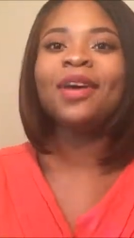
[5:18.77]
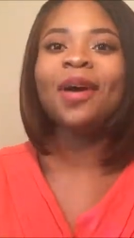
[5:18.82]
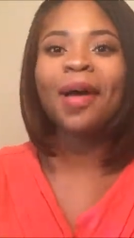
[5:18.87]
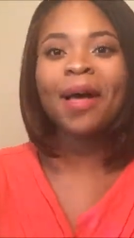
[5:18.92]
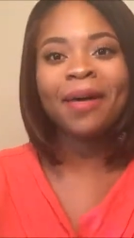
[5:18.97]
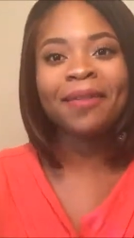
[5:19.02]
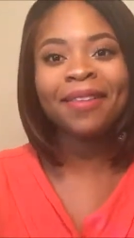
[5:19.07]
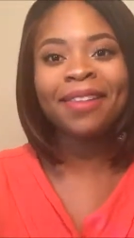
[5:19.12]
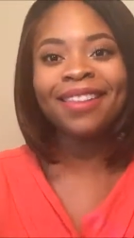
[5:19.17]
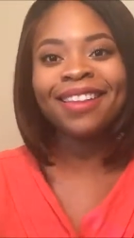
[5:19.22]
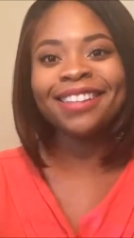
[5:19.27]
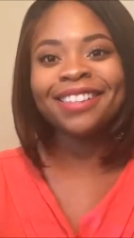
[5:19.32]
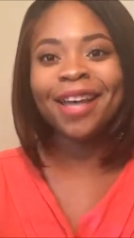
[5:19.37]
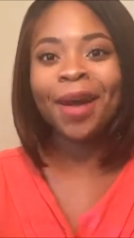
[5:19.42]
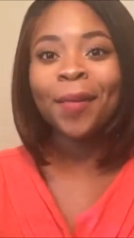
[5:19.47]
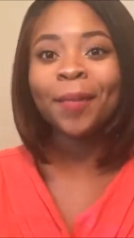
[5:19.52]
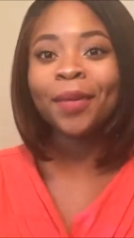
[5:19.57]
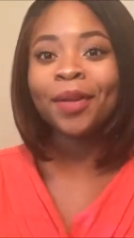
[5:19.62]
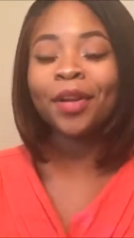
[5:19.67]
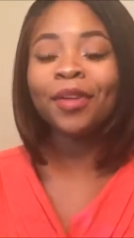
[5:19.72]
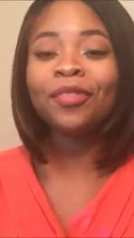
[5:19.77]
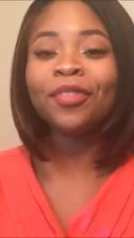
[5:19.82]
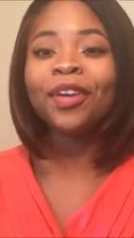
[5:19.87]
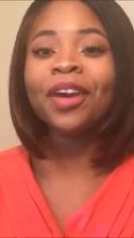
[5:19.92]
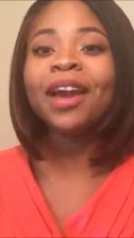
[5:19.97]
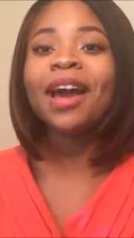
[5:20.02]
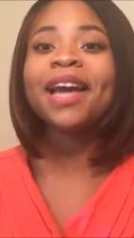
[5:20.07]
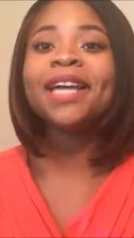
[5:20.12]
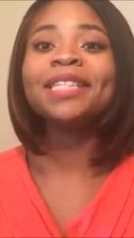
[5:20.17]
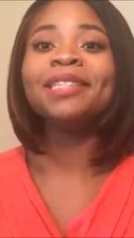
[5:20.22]
So I'll have that link down below for
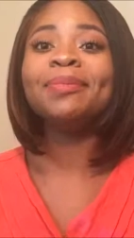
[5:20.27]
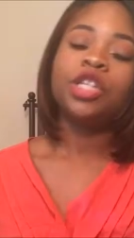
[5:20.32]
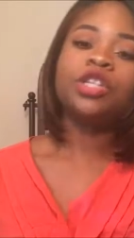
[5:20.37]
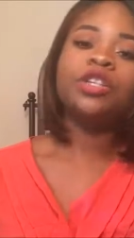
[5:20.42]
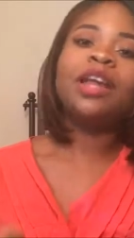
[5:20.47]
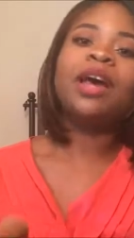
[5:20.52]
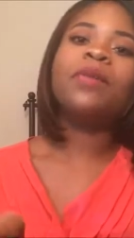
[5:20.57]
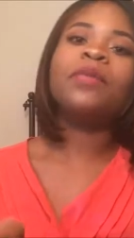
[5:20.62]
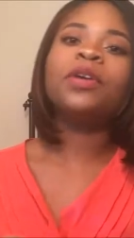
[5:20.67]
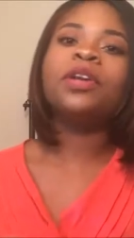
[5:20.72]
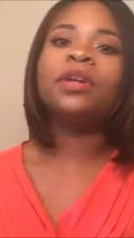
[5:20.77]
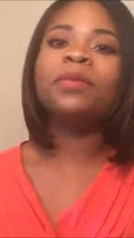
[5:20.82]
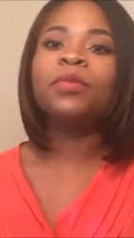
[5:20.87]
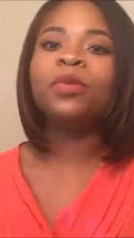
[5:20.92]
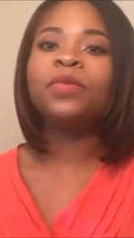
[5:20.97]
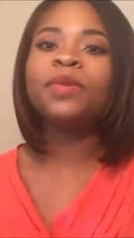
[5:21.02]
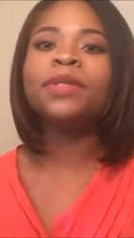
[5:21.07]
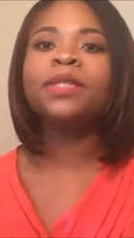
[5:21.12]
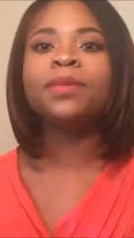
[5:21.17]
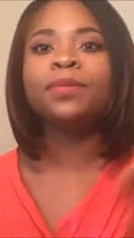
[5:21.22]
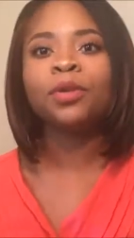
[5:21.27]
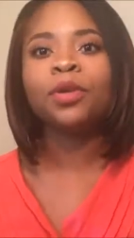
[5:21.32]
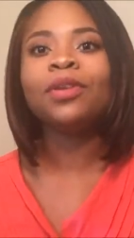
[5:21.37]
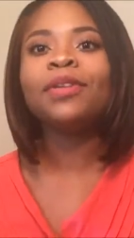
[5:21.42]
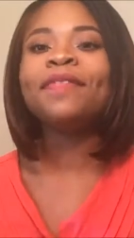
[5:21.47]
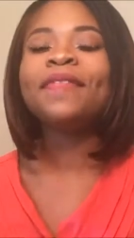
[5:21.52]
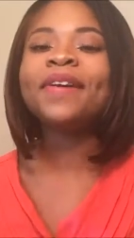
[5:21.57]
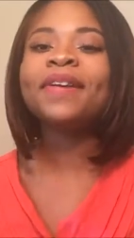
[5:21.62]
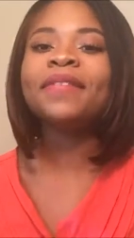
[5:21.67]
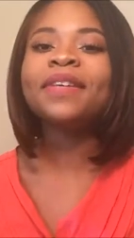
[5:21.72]
you guys. So now we're going to move into
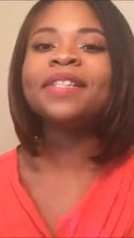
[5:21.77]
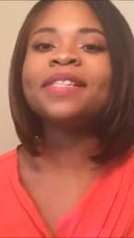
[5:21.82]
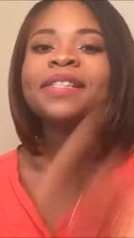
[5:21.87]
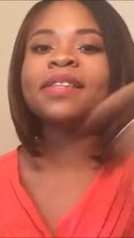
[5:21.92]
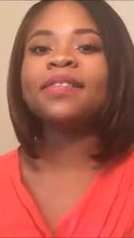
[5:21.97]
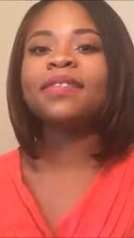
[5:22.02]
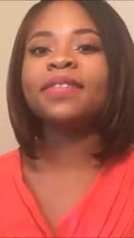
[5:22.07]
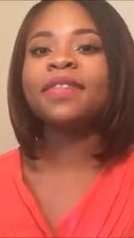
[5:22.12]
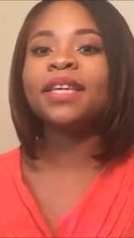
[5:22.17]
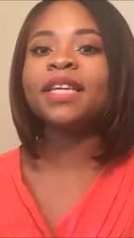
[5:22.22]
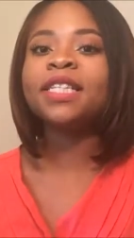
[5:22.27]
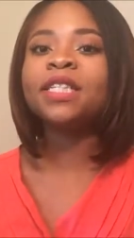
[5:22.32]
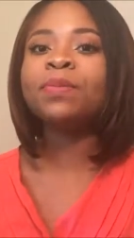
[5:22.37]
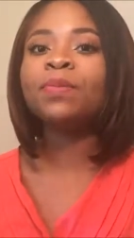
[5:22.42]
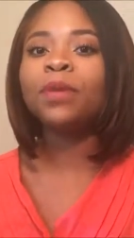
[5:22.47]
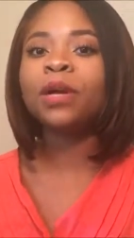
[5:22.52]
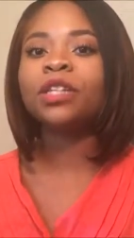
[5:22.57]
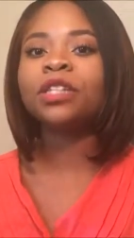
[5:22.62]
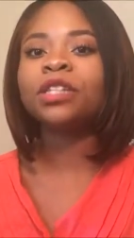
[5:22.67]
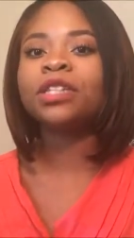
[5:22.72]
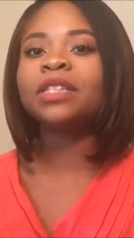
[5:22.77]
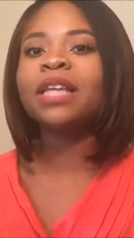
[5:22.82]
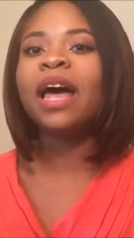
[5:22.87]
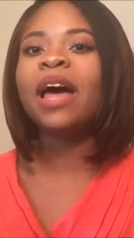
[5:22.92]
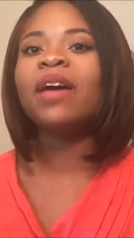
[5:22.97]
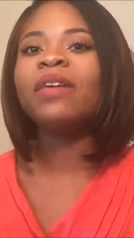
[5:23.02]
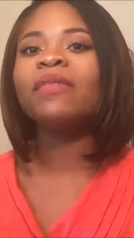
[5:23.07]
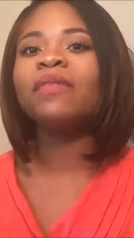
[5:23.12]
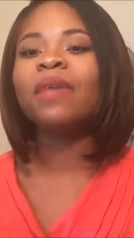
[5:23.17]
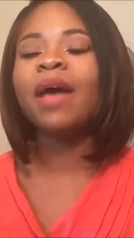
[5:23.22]
beauty favorites. These brushes
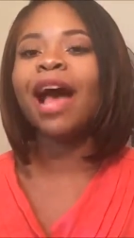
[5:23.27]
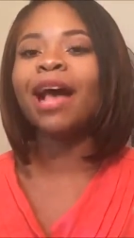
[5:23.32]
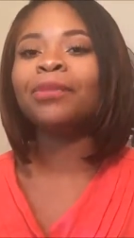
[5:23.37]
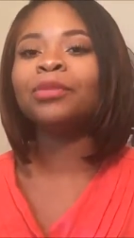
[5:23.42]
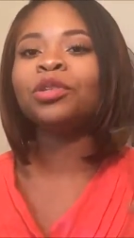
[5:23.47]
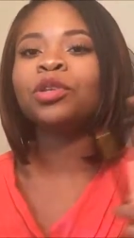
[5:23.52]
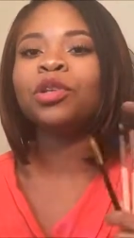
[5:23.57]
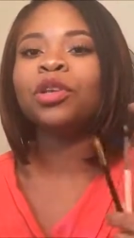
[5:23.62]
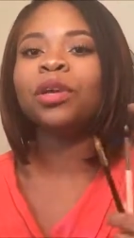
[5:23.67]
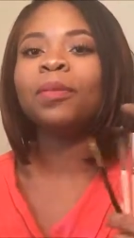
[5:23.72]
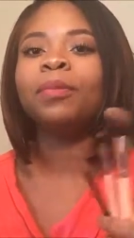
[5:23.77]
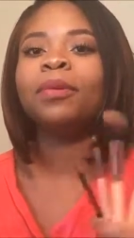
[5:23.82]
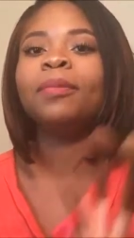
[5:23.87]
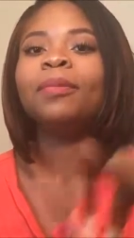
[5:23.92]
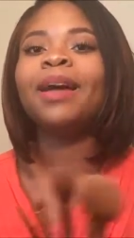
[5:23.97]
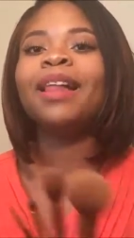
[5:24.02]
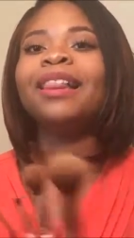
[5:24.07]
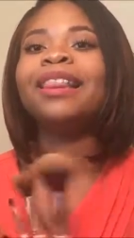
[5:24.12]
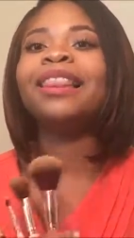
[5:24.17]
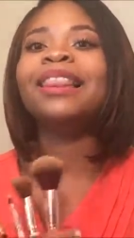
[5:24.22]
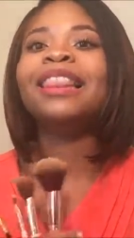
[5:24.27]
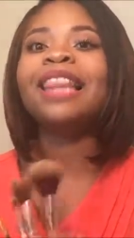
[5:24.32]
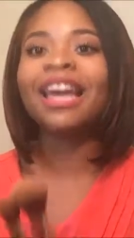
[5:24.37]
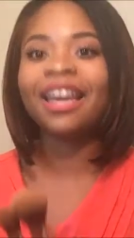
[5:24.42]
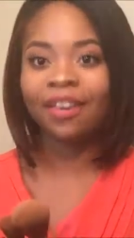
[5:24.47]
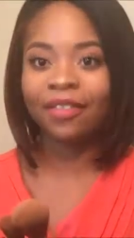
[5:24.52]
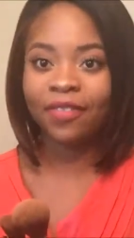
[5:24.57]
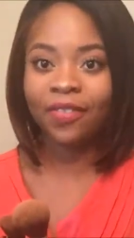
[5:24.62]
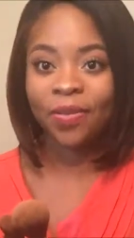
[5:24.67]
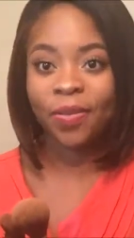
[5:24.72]
have absolutely been my
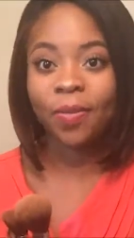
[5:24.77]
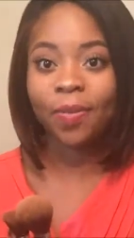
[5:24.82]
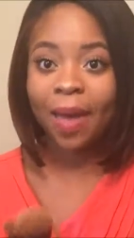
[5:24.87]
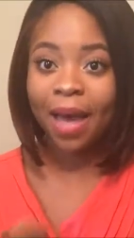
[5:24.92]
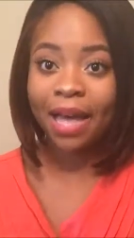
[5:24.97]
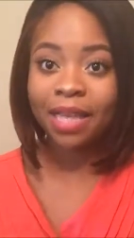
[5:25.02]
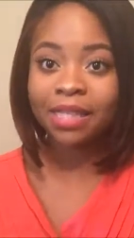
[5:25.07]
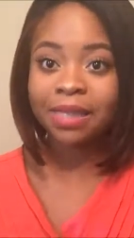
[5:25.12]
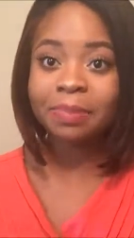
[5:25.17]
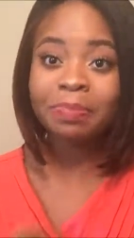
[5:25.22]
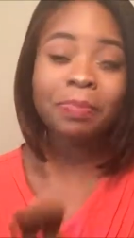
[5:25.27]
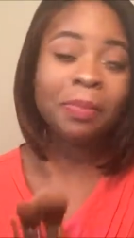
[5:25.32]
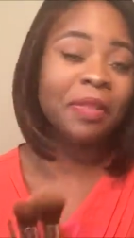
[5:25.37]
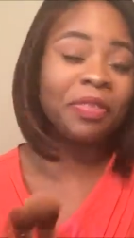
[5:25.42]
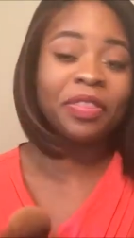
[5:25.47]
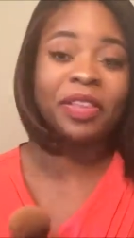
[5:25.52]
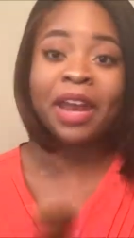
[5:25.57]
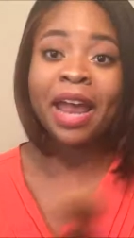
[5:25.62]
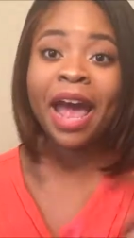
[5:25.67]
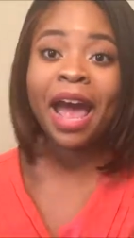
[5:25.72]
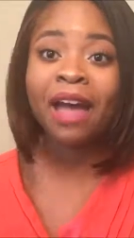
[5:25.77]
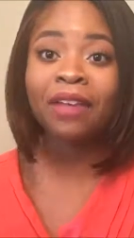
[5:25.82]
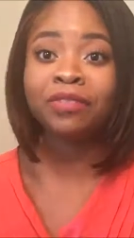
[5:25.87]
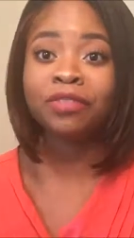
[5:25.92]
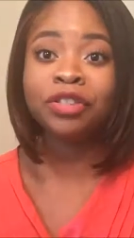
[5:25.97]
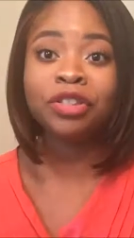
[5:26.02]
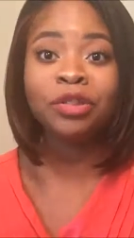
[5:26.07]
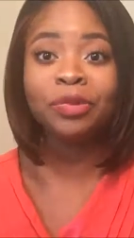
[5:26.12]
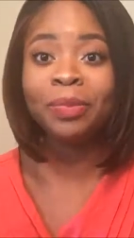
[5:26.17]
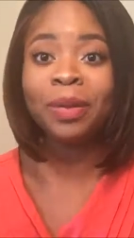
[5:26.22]
life the past month and a
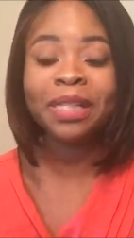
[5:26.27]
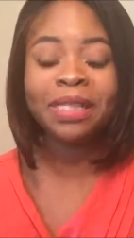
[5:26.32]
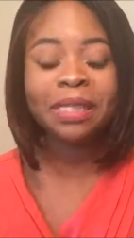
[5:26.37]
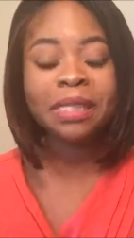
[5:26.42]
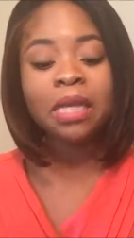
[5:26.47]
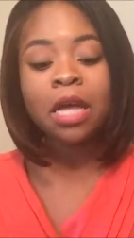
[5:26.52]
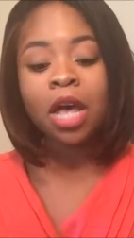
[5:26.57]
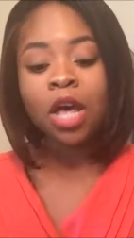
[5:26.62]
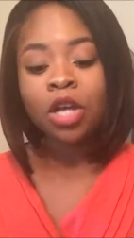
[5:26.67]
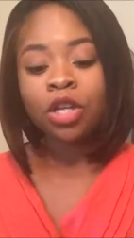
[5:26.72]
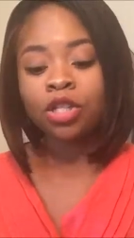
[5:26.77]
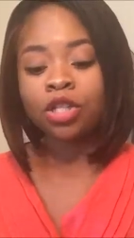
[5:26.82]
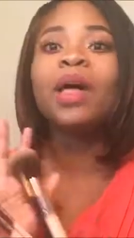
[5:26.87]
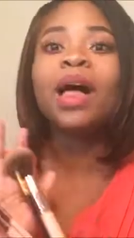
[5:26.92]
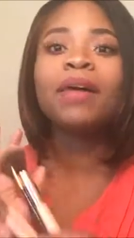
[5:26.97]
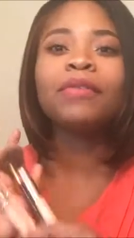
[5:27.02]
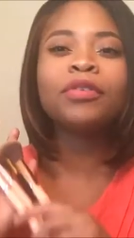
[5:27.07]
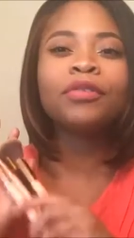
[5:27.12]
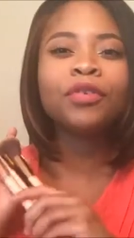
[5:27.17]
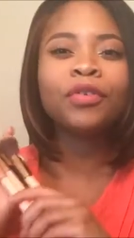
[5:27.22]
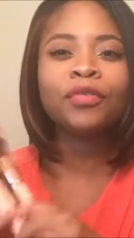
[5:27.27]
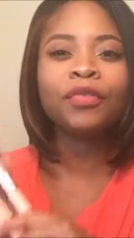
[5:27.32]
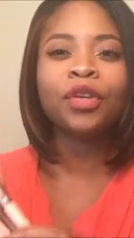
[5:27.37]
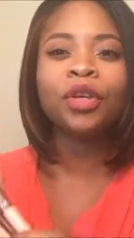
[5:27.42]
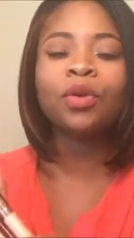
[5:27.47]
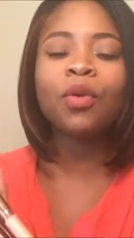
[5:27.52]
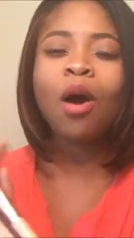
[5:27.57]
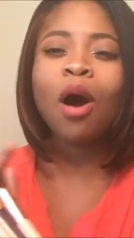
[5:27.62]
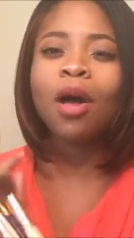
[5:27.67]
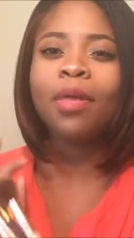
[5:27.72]
half, two months. So I'll have a
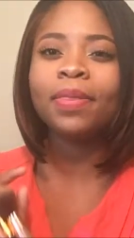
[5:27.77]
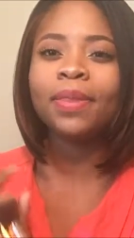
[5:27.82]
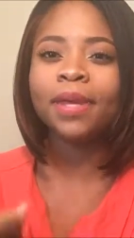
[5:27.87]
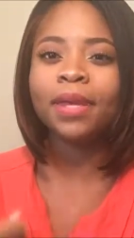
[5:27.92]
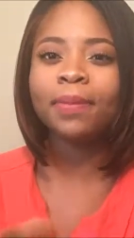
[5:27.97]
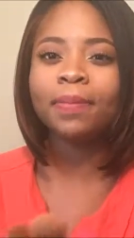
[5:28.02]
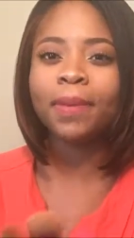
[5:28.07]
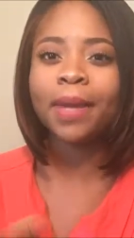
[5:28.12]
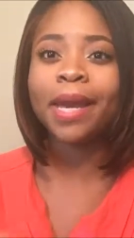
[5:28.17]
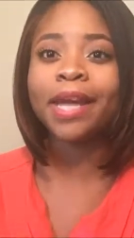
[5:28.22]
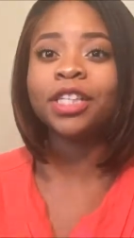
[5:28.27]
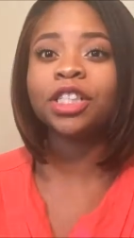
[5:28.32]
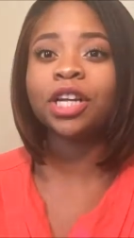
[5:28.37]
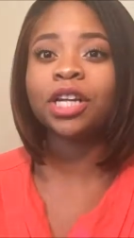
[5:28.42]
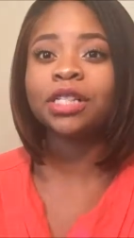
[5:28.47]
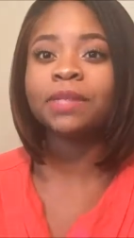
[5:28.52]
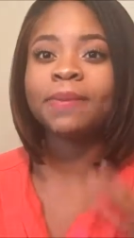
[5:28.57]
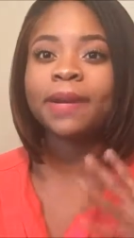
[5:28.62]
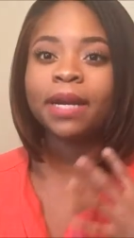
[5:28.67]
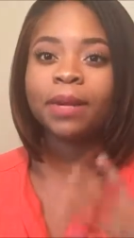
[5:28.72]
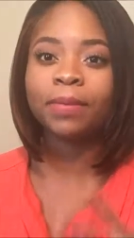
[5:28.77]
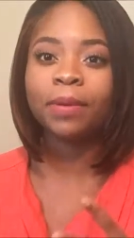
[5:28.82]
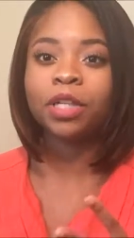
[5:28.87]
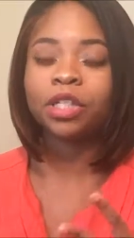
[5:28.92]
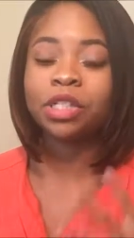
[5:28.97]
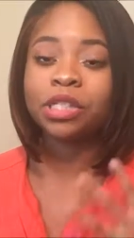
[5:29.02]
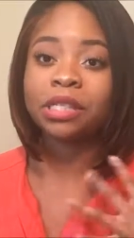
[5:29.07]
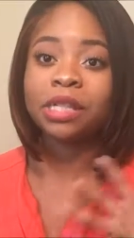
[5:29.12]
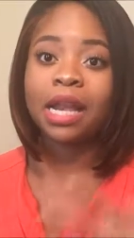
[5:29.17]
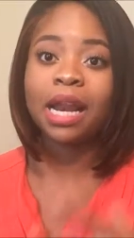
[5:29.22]
review on the BH Cosmetic
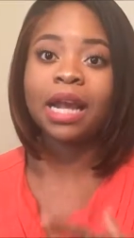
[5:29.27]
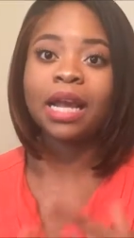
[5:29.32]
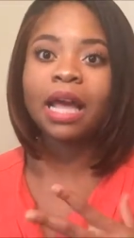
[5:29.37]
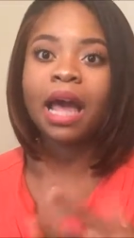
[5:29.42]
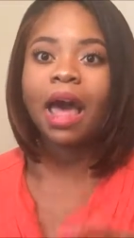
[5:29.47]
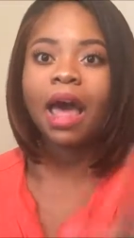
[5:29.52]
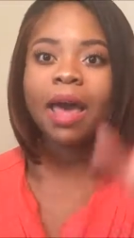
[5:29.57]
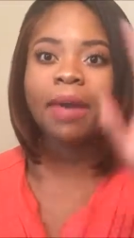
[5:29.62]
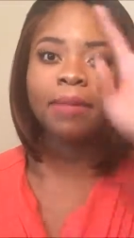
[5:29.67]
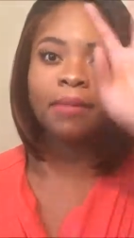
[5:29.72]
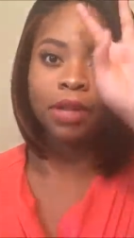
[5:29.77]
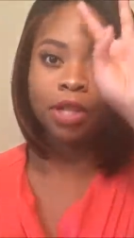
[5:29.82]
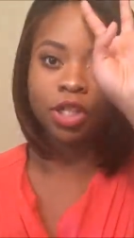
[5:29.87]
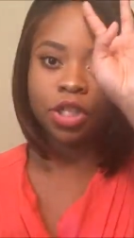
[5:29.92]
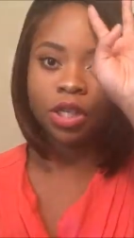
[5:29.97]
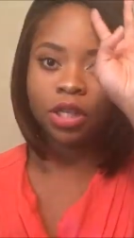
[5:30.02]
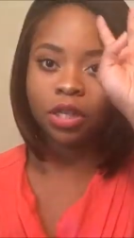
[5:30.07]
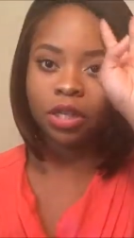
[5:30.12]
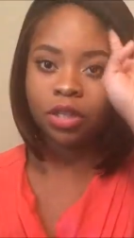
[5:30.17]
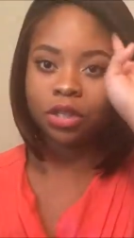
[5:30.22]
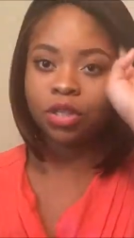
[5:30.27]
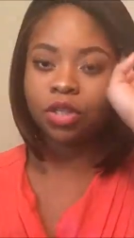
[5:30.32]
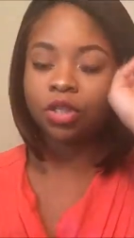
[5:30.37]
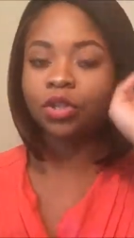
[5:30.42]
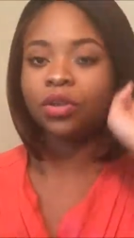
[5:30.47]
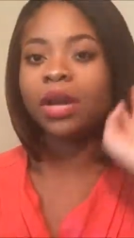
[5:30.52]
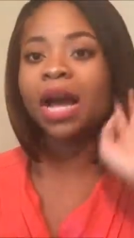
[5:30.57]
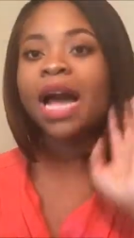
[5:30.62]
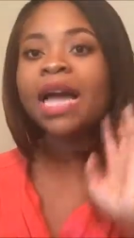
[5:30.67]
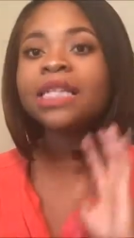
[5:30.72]
brushes that I got I mentioned
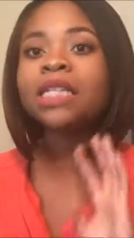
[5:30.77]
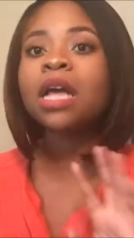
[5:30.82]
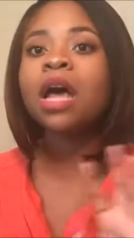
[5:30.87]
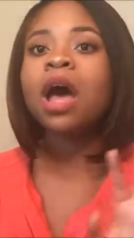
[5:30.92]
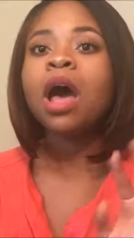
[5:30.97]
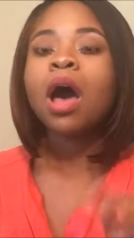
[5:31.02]
to you guys.